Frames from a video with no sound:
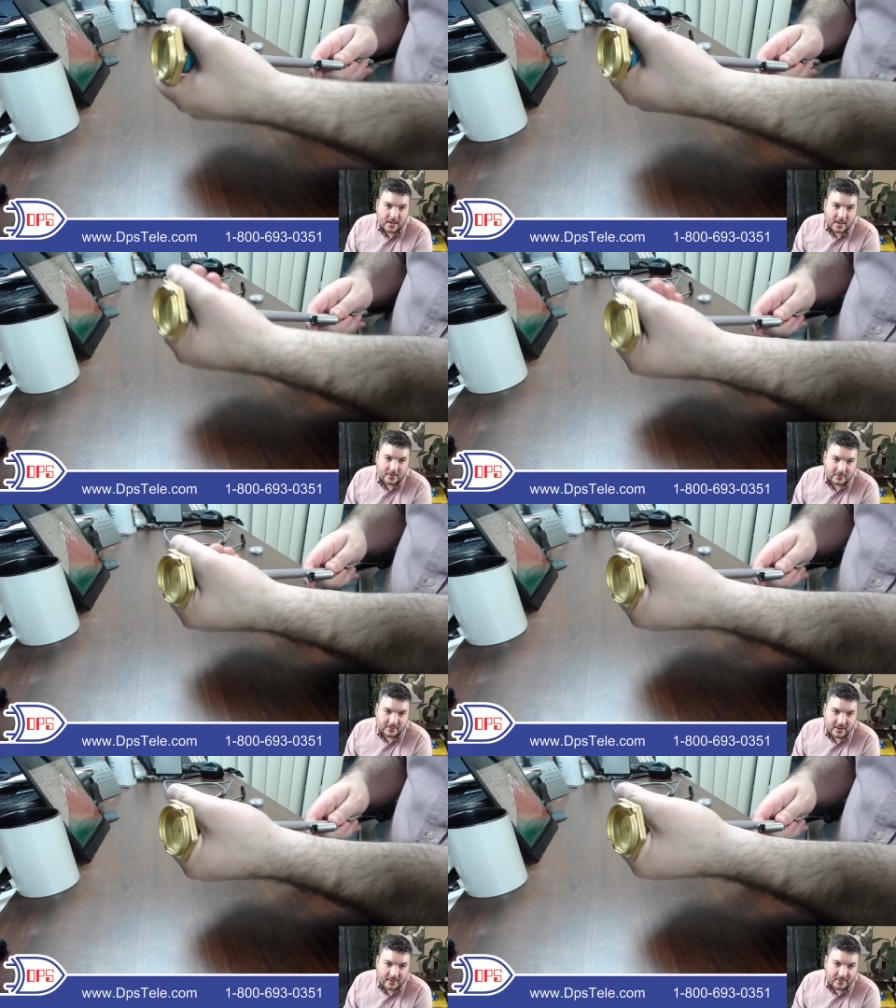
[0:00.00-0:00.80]
And you'll
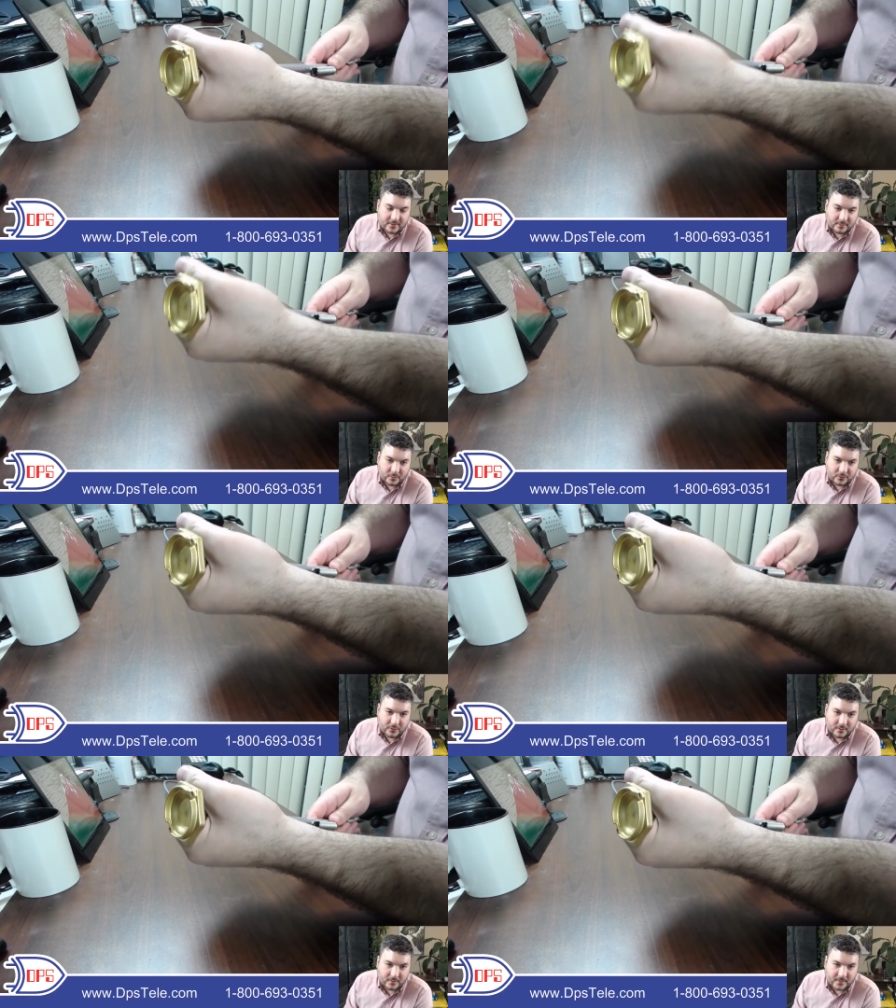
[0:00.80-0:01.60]
just have this
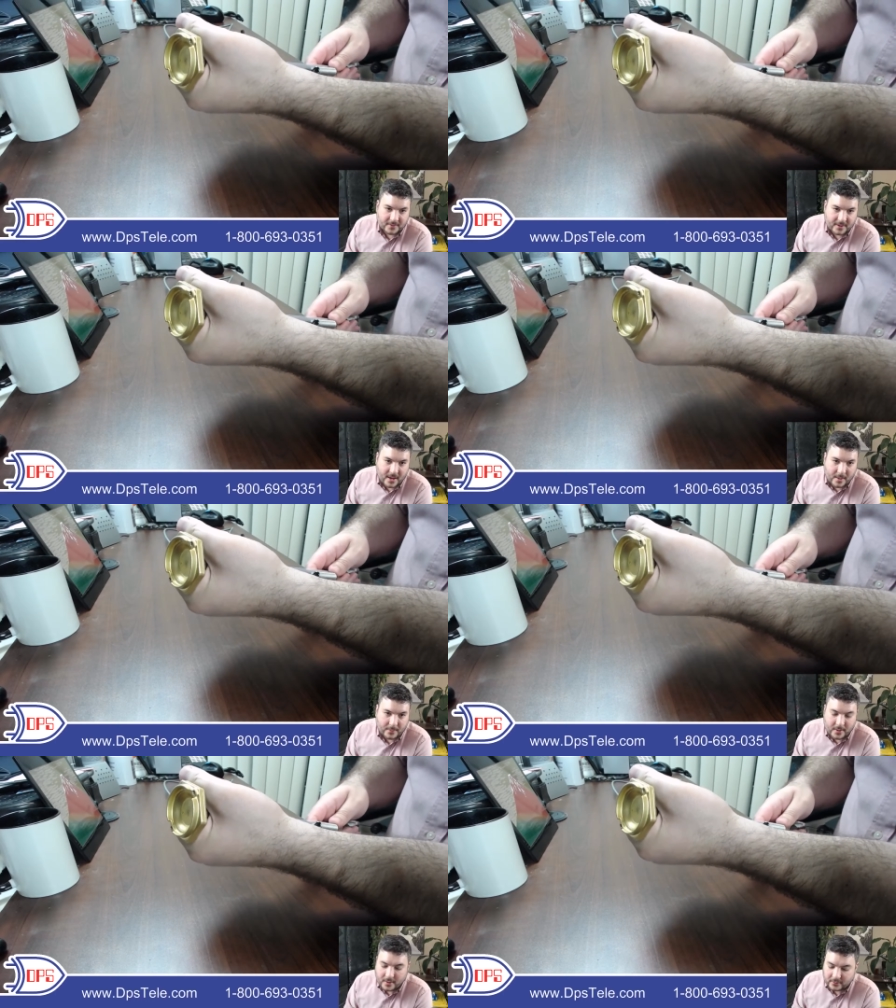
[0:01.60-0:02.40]
protruding from the top.
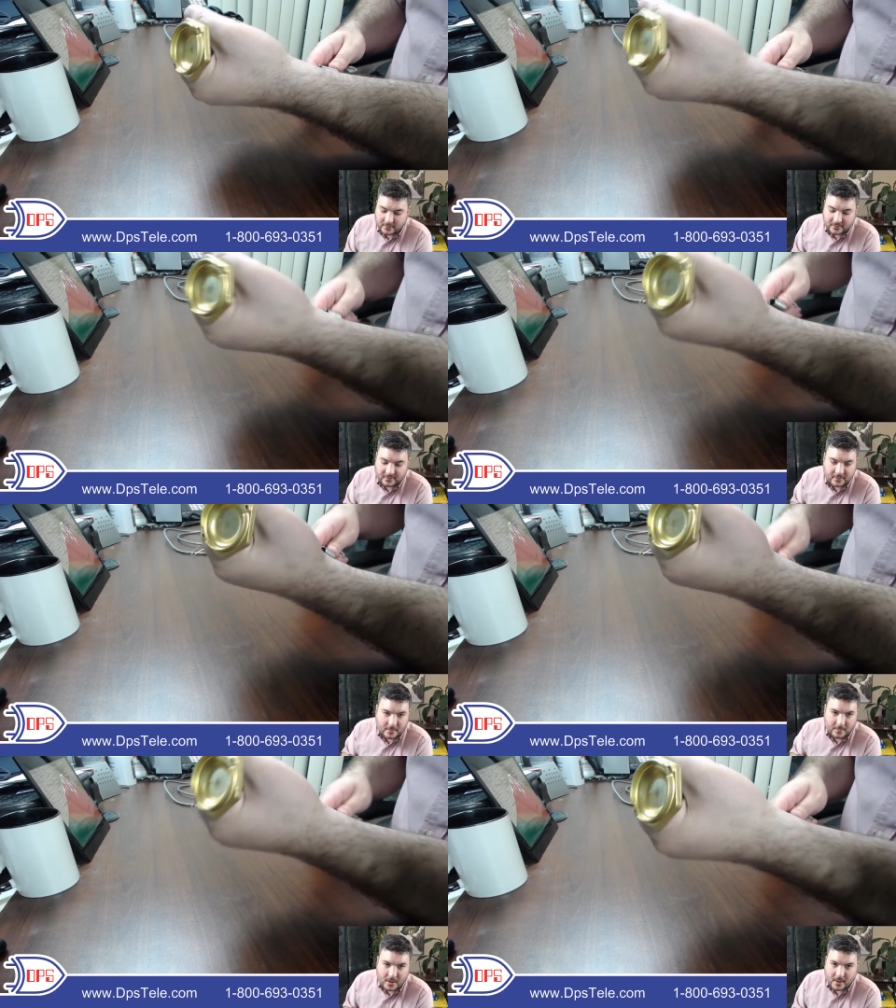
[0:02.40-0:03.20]
So this is
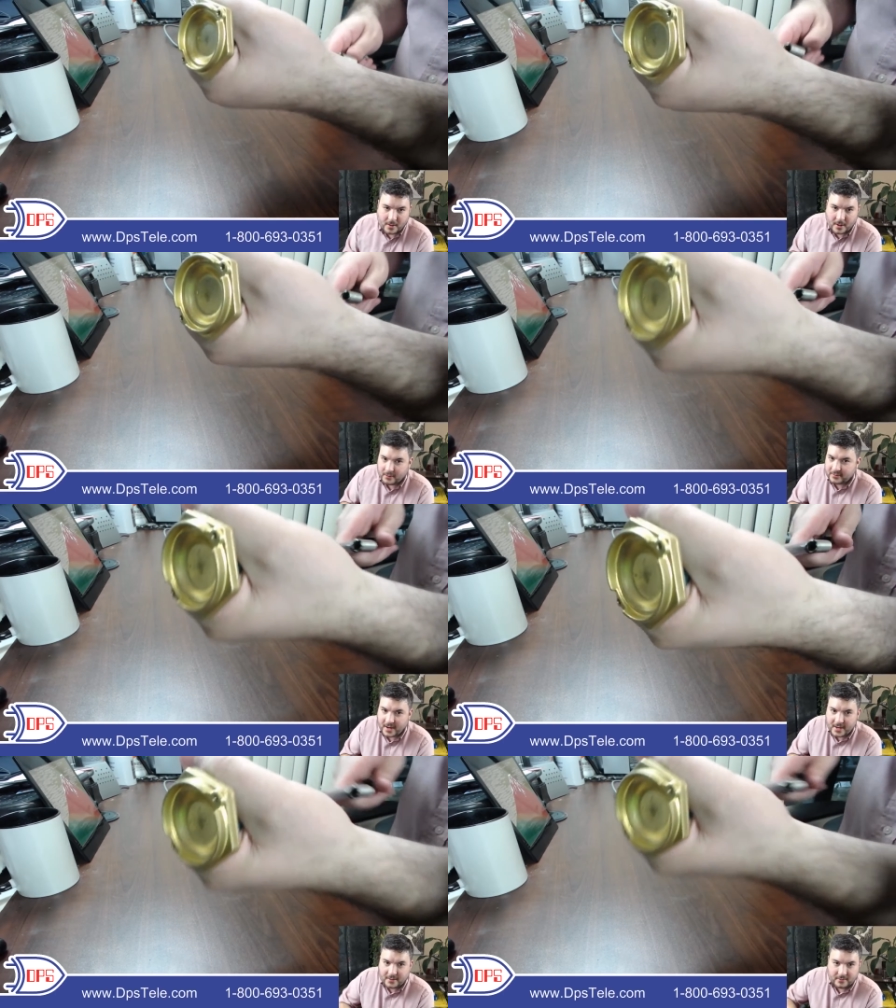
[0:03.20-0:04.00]
a
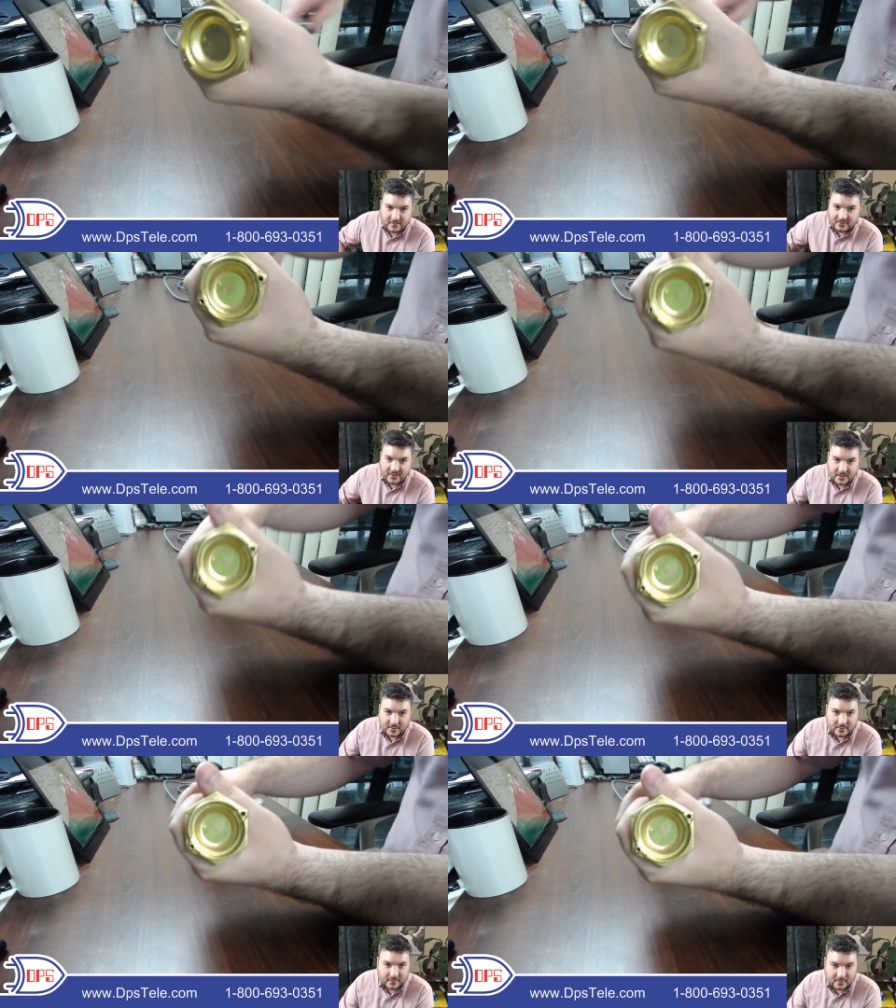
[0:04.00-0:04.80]
airtight, sealed